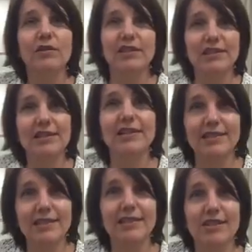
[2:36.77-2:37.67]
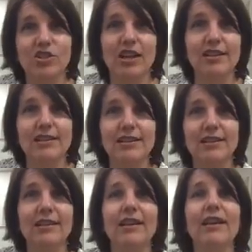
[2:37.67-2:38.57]
the statistics suggest,
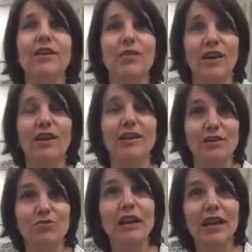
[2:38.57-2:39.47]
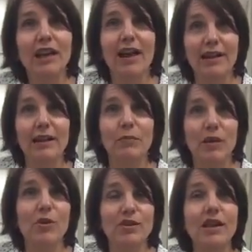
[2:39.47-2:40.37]
that is really likely to
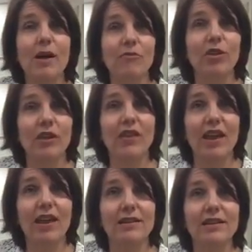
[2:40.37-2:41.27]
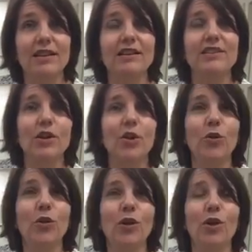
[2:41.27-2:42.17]
be most harmful in the end.
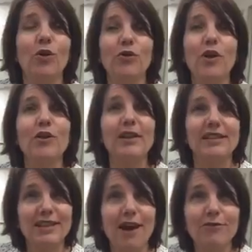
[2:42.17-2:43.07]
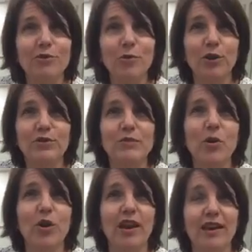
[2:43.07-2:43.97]
So although it's tough to work on
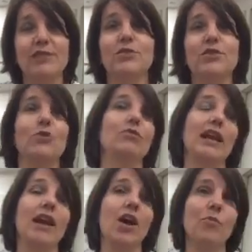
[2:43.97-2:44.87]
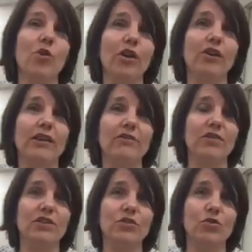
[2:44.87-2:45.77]
smoking, it's also really high priority
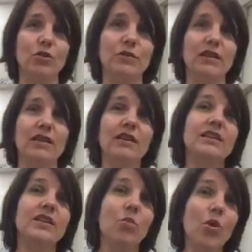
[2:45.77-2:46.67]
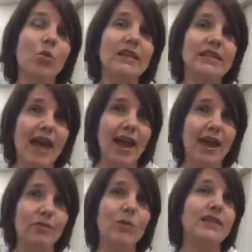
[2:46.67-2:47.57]
for those groups. So what we
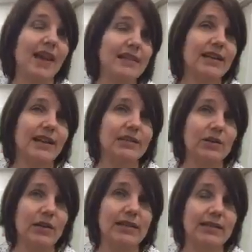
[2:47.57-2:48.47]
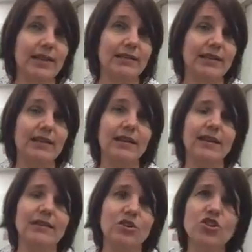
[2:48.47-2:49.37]
say, what Cancer Council says, is that
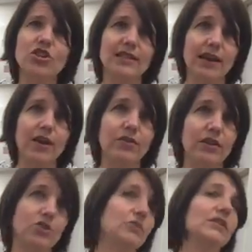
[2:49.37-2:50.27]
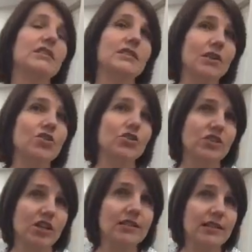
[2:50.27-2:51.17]
it's not just a health issue, it's a social
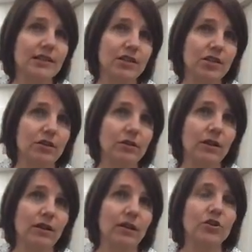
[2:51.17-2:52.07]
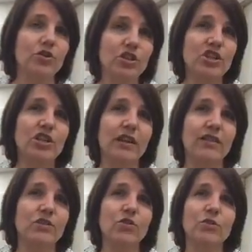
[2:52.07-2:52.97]
justice issue. Traditionally,
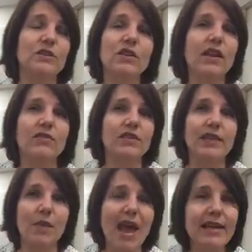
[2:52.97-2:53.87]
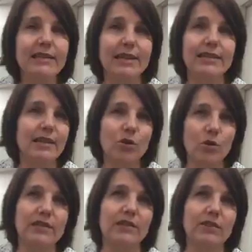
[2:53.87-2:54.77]
those groups don't have the same access to
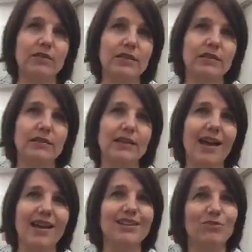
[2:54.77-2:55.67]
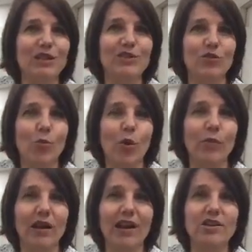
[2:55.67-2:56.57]
quit services as the rest of the
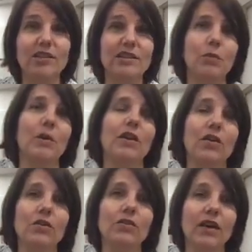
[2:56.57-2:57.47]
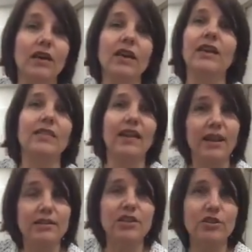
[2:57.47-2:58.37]
population. So we know that they
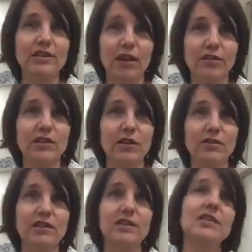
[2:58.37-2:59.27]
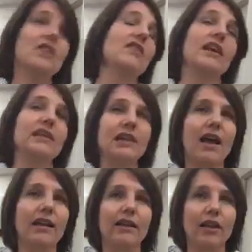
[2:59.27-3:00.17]
underuse health services, so they're less
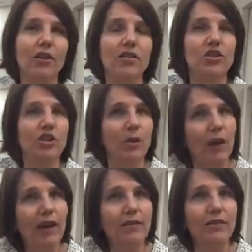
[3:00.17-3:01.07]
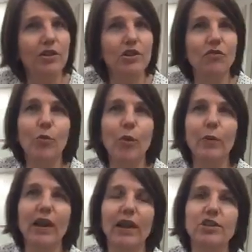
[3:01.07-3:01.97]
likely to go to the GP than the general
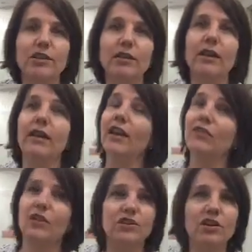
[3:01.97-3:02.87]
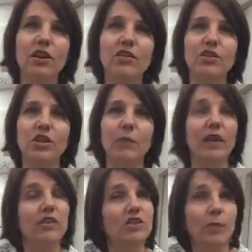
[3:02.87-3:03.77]
population. If they do go to the
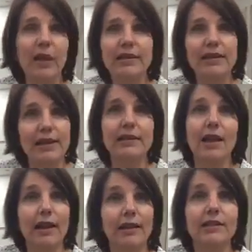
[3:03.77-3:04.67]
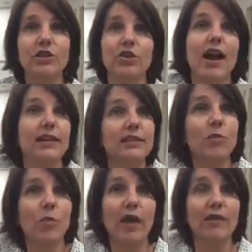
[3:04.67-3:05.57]
GP is less likely to ask
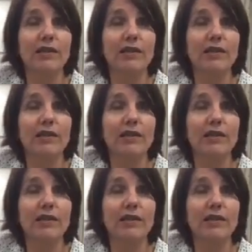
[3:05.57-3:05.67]
them about